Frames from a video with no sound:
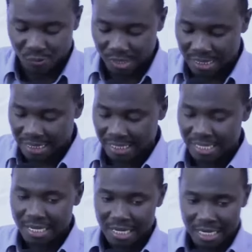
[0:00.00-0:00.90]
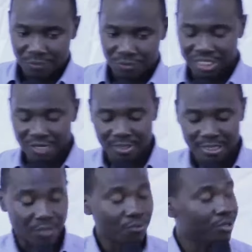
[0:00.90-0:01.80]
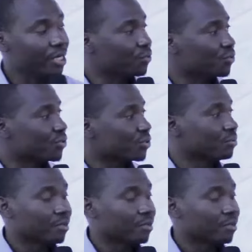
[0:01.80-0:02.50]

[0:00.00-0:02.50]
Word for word: with and to share with the good news.